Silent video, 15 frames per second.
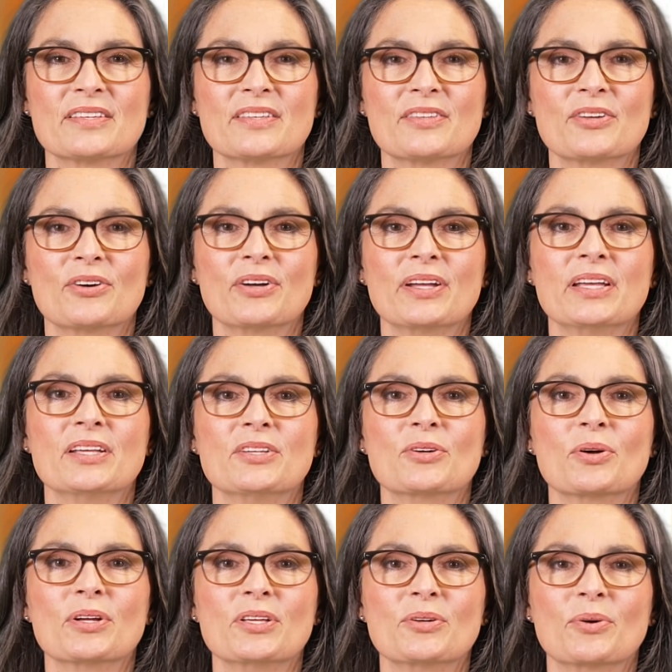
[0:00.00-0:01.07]
Starting in
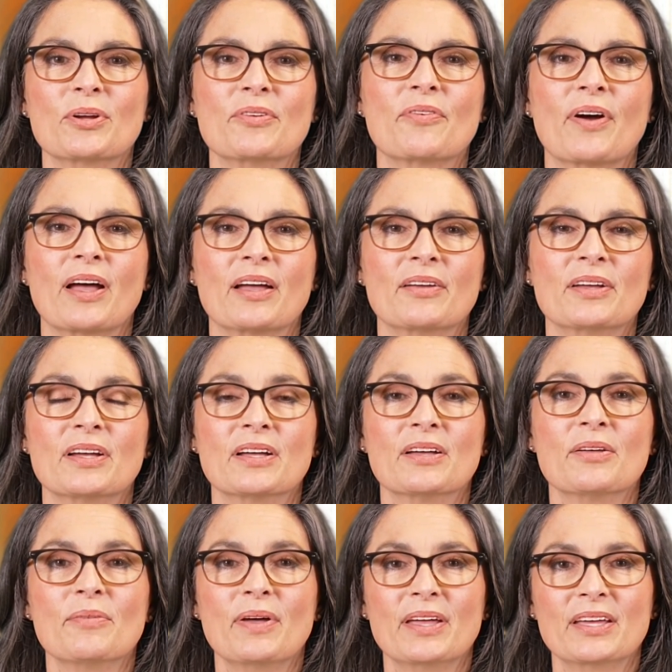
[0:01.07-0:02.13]
2025,
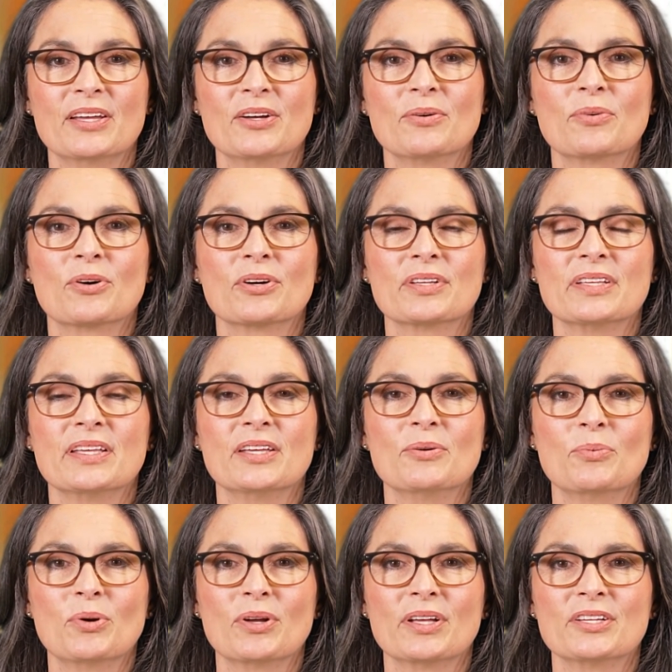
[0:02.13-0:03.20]
Medicare Part D
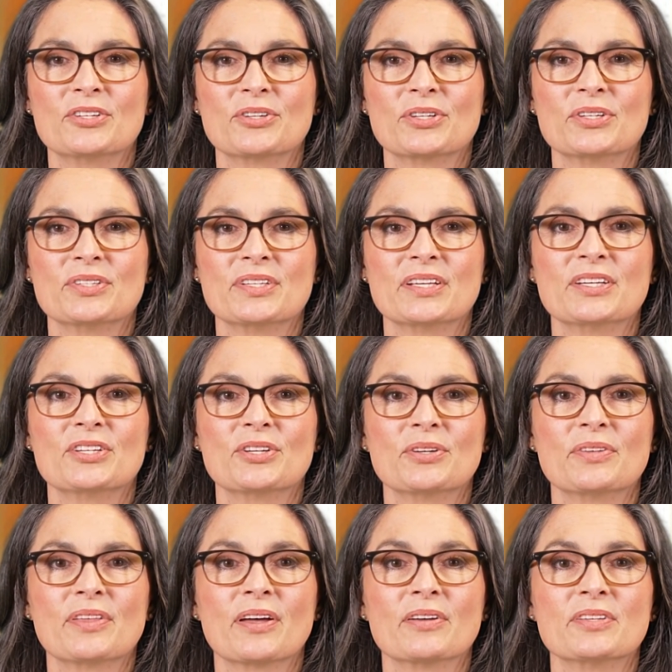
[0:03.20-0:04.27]
will introduce a
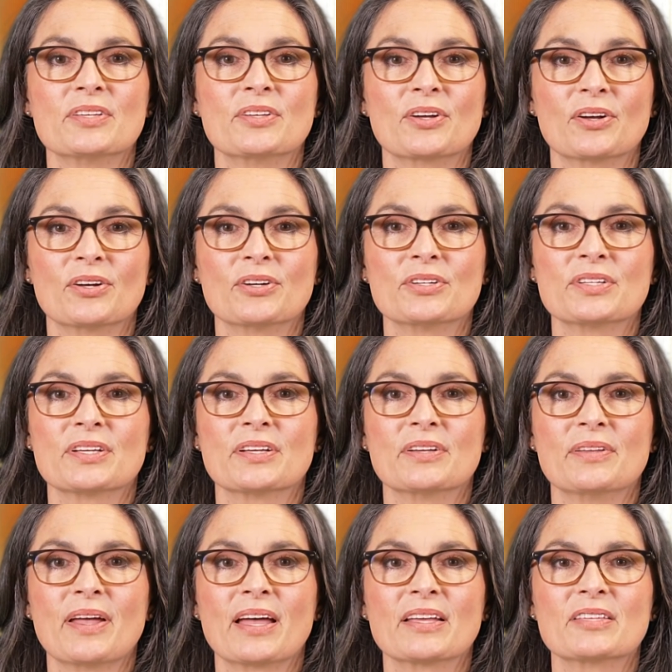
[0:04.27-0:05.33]
$2,000
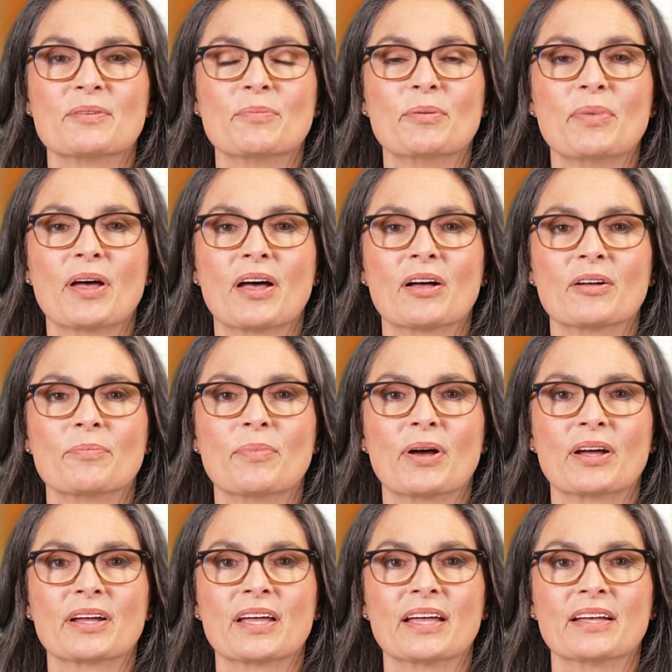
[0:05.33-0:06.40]
maximum
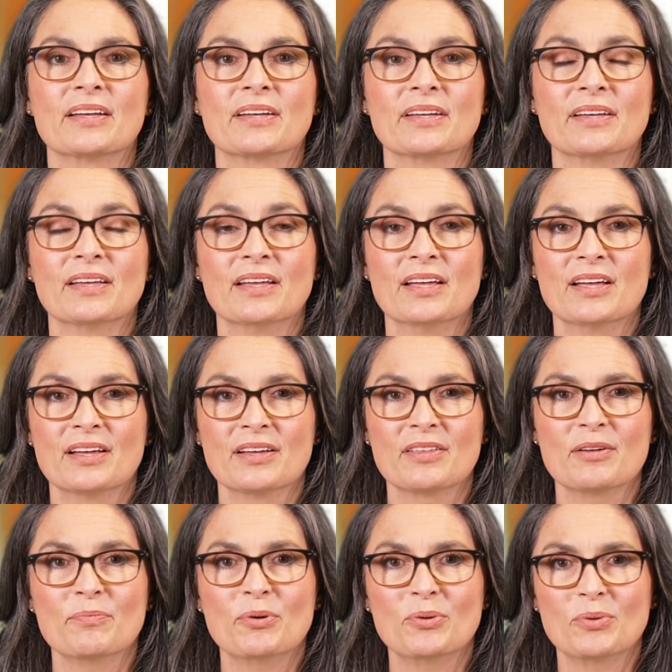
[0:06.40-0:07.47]
out-of-pocket
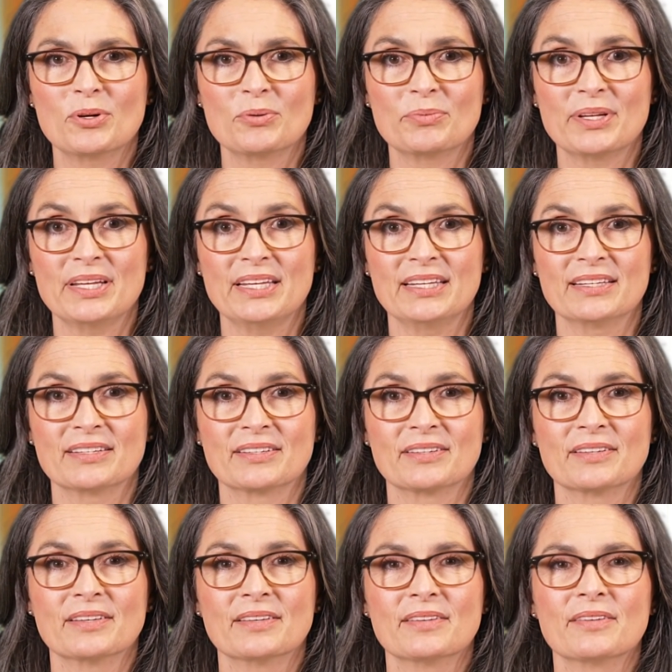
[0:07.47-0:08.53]
MOOP
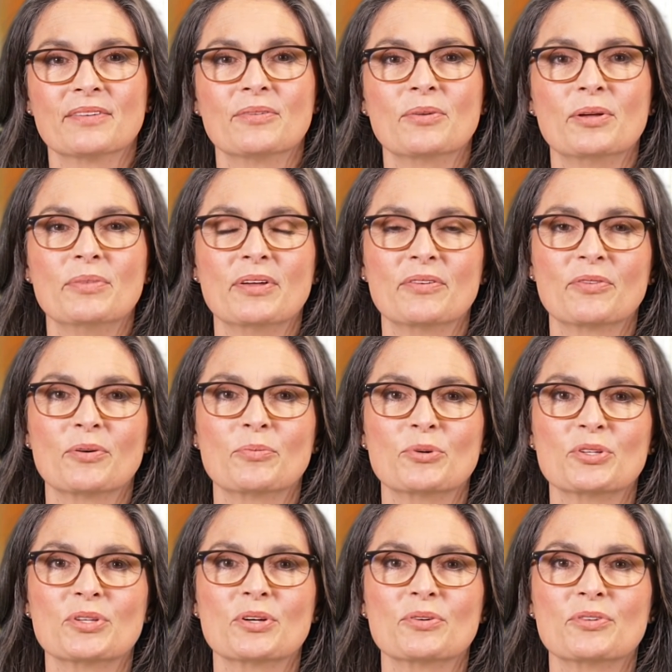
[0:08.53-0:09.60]
limit for
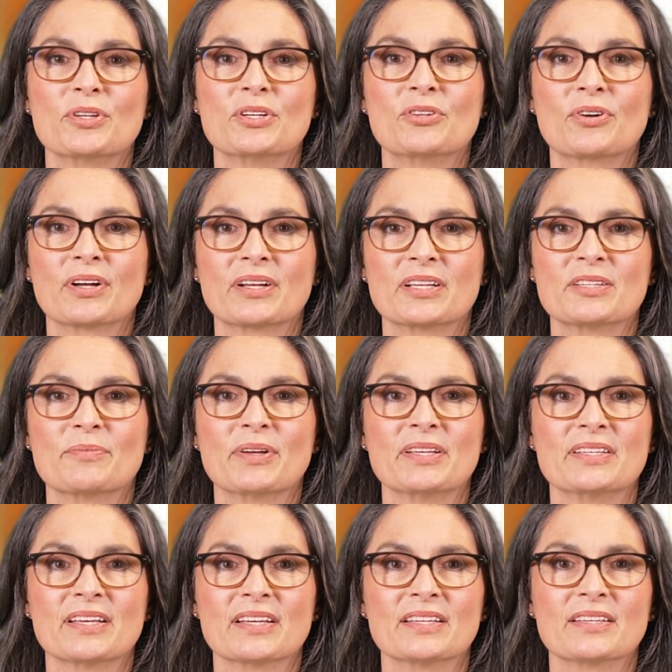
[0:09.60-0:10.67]
prescription drug
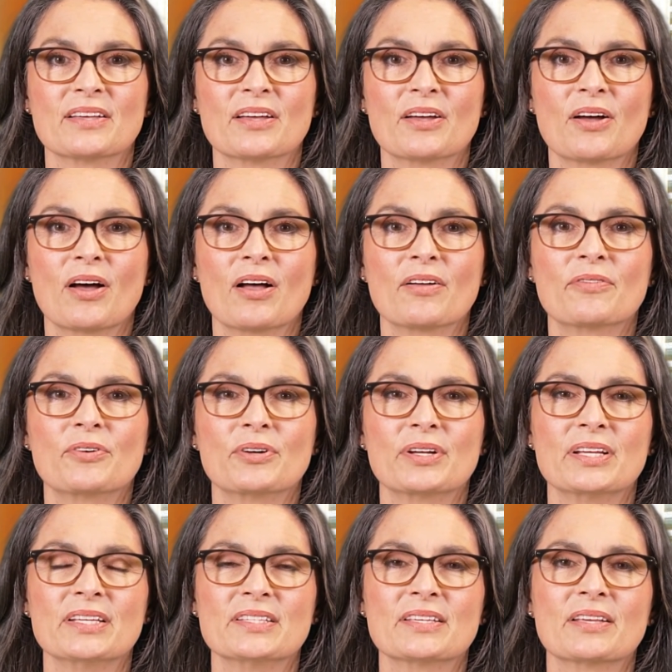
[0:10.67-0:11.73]
expenses,
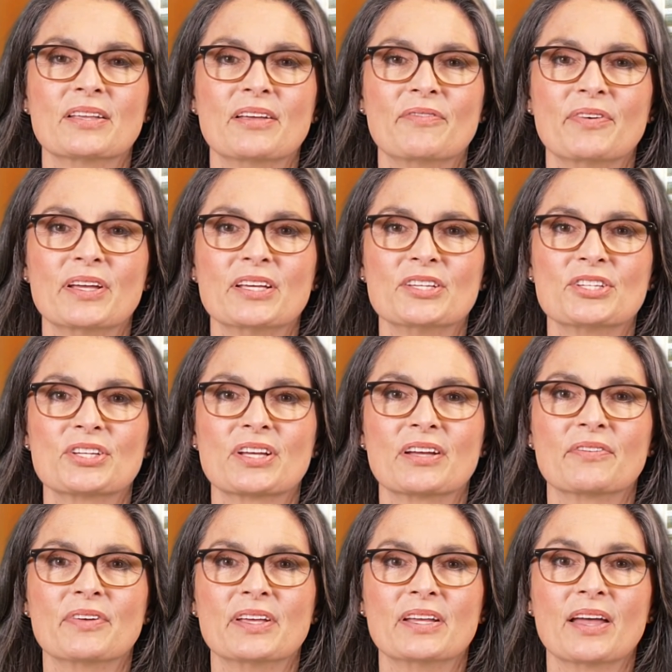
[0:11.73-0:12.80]
offering a significant
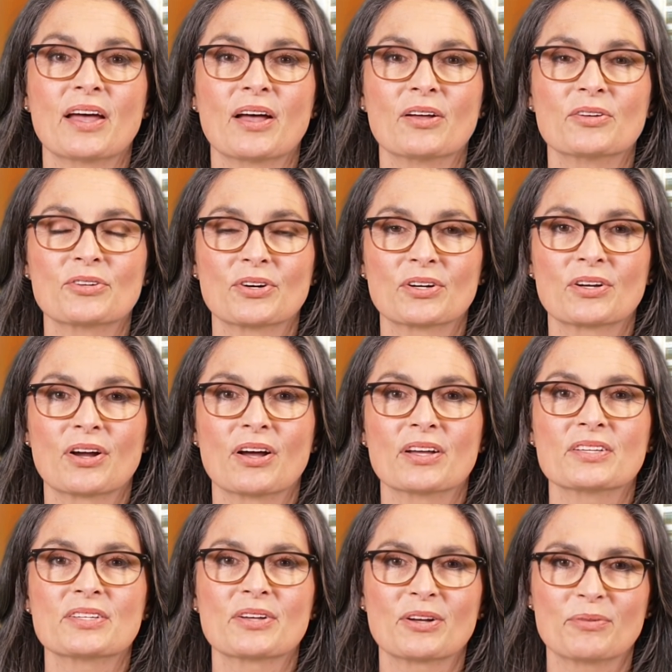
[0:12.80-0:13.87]
shift in how drug
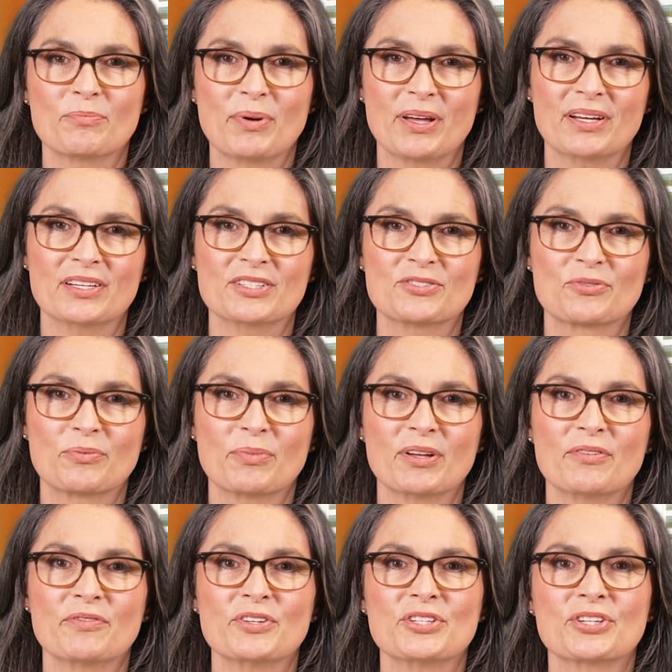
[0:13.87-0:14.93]
costs are managed for
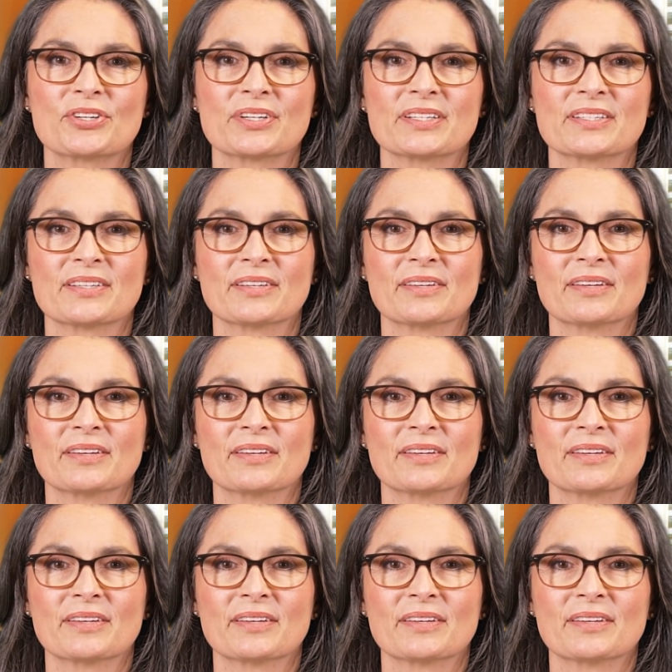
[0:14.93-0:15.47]
beneficiaries.